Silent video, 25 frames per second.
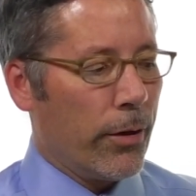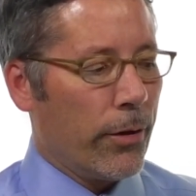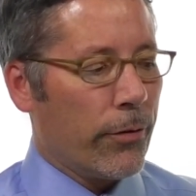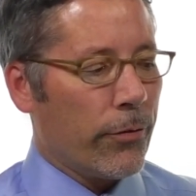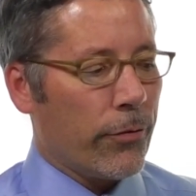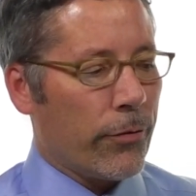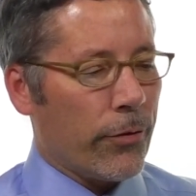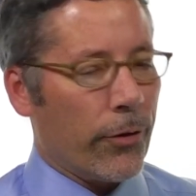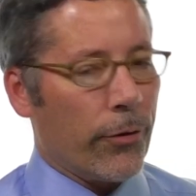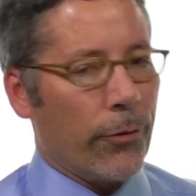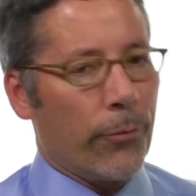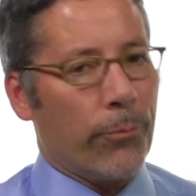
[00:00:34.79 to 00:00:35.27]

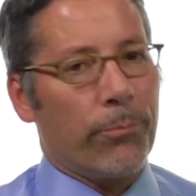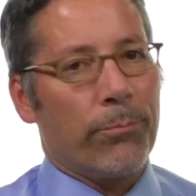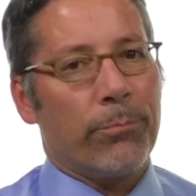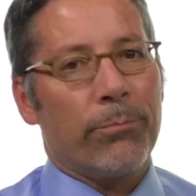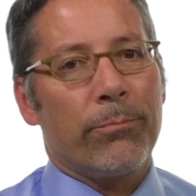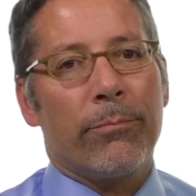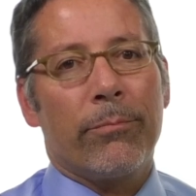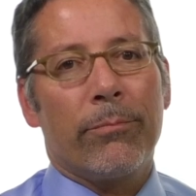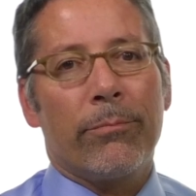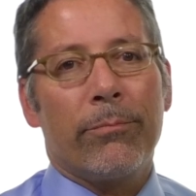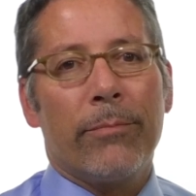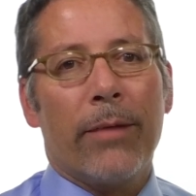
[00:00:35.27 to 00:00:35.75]
So,
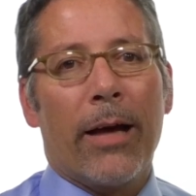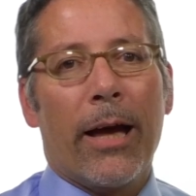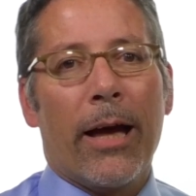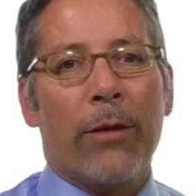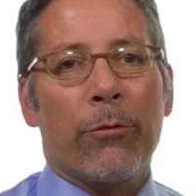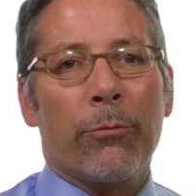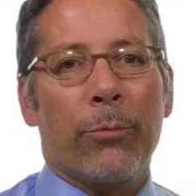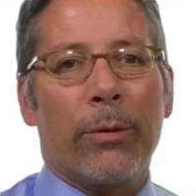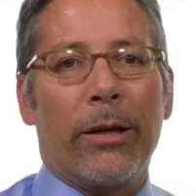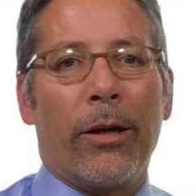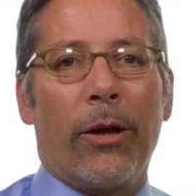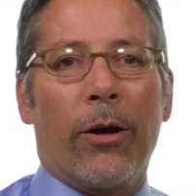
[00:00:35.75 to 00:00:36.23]

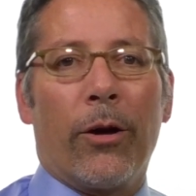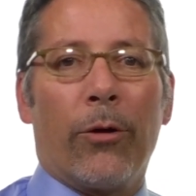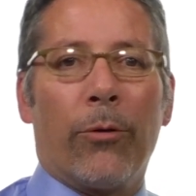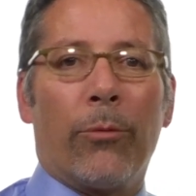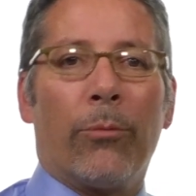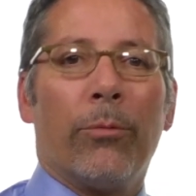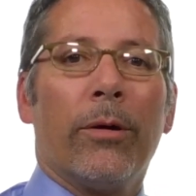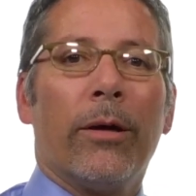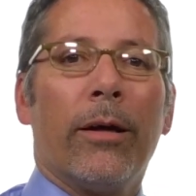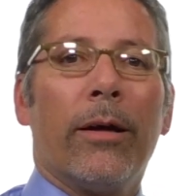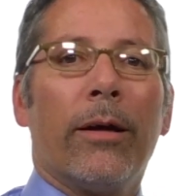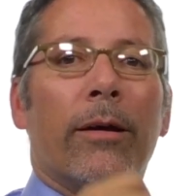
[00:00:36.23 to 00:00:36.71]
as we
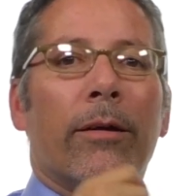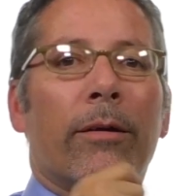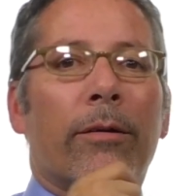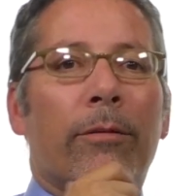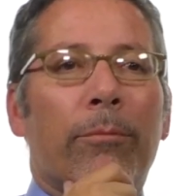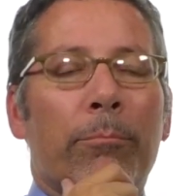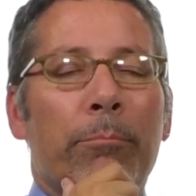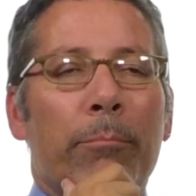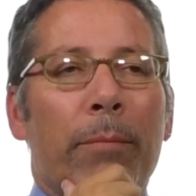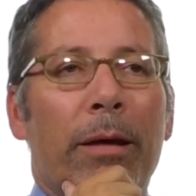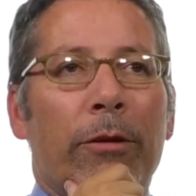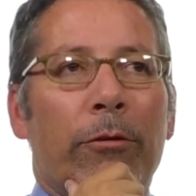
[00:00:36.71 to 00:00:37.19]
know,
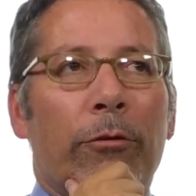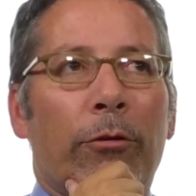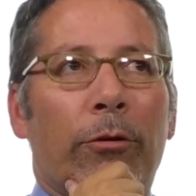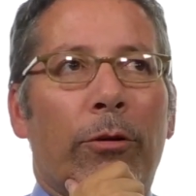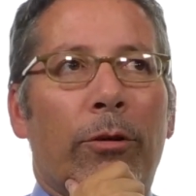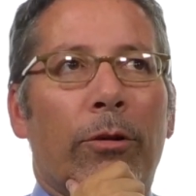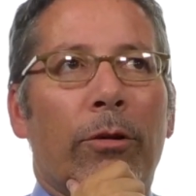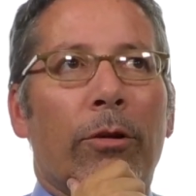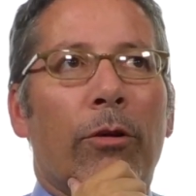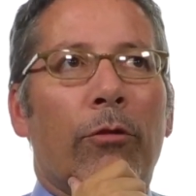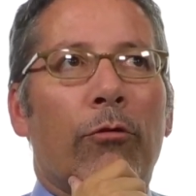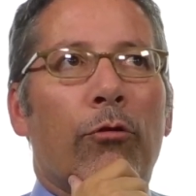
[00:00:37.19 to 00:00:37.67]

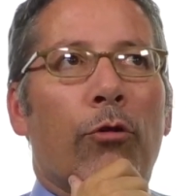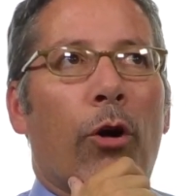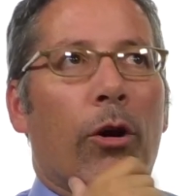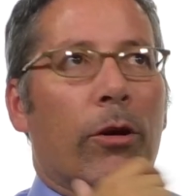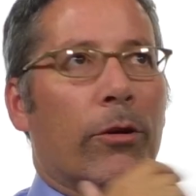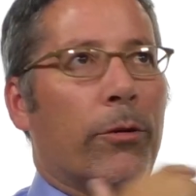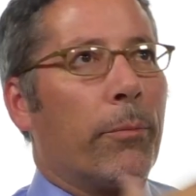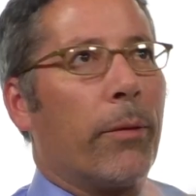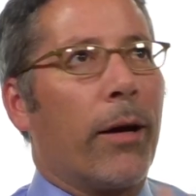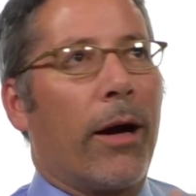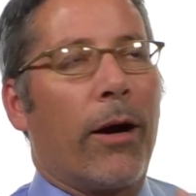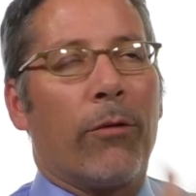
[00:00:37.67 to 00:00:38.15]
Mendel
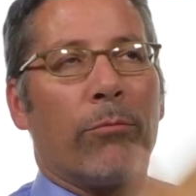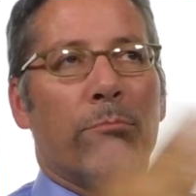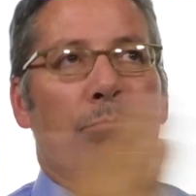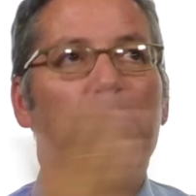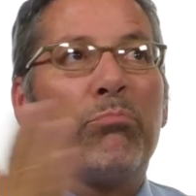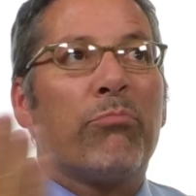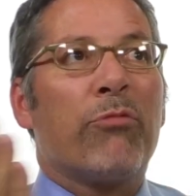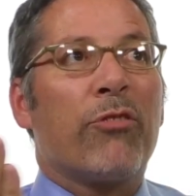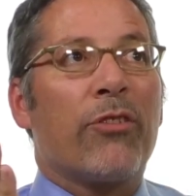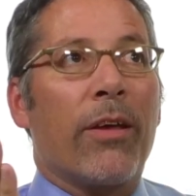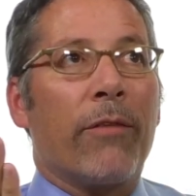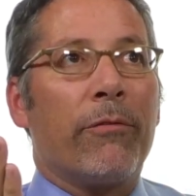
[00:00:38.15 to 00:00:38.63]
talked about
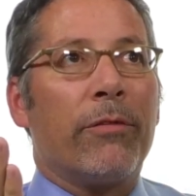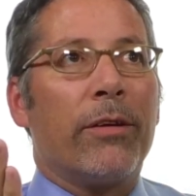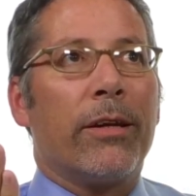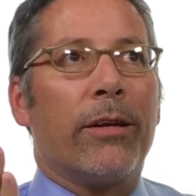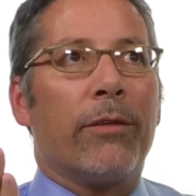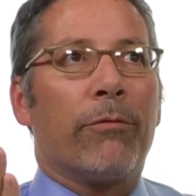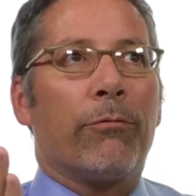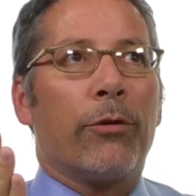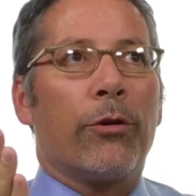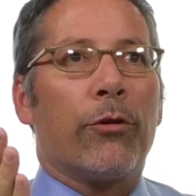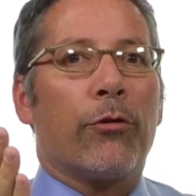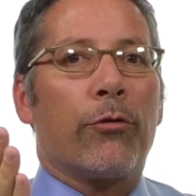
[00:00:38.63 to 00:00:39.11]
7
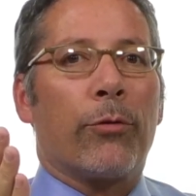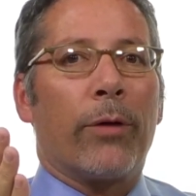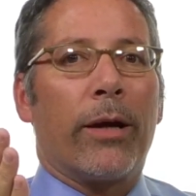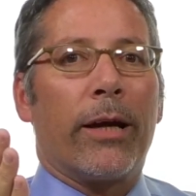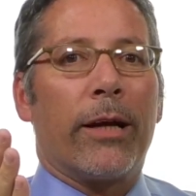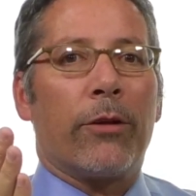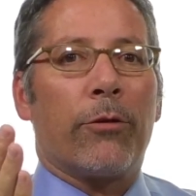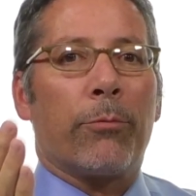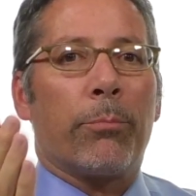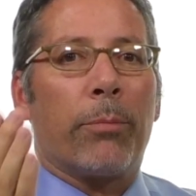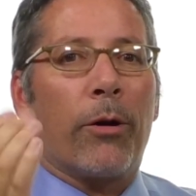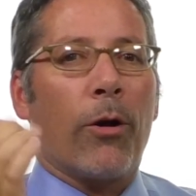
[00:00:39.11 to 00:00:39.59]
different
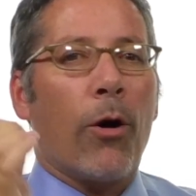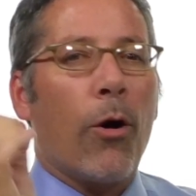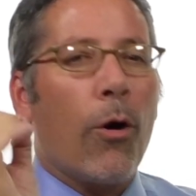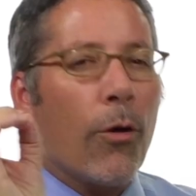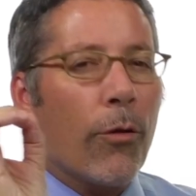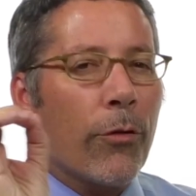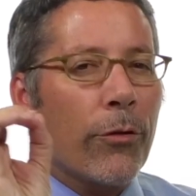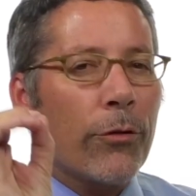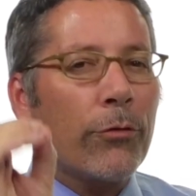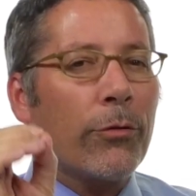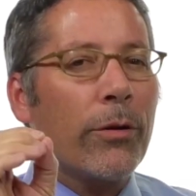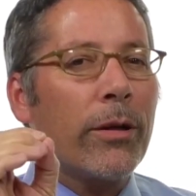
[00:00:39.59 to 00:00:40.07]
traits, but
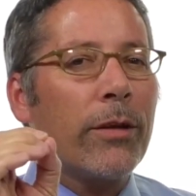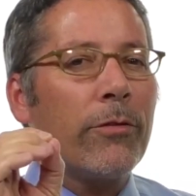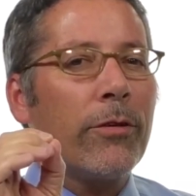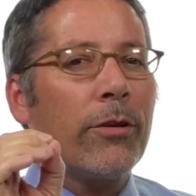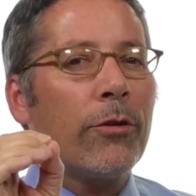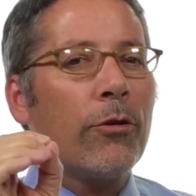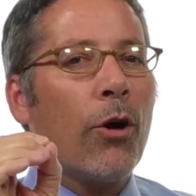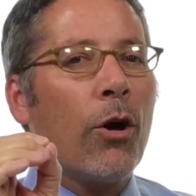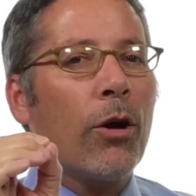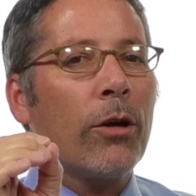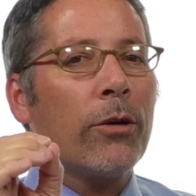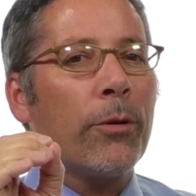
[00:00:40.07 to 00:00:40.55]
all the traits he
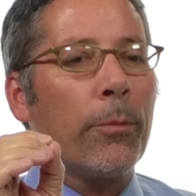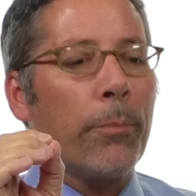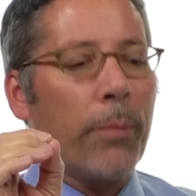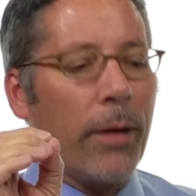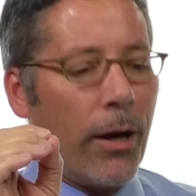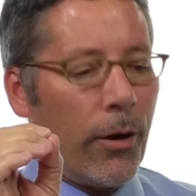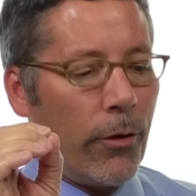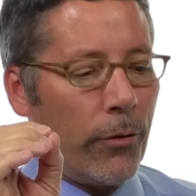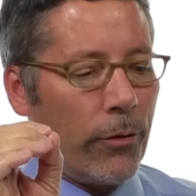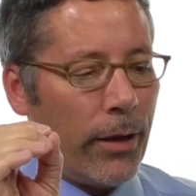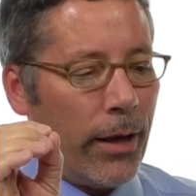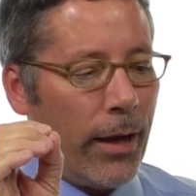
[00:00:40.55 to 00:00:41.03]
talked
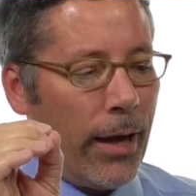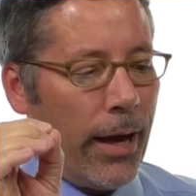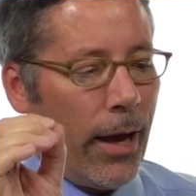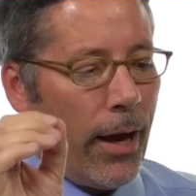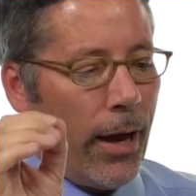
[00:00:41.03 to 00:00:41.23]
about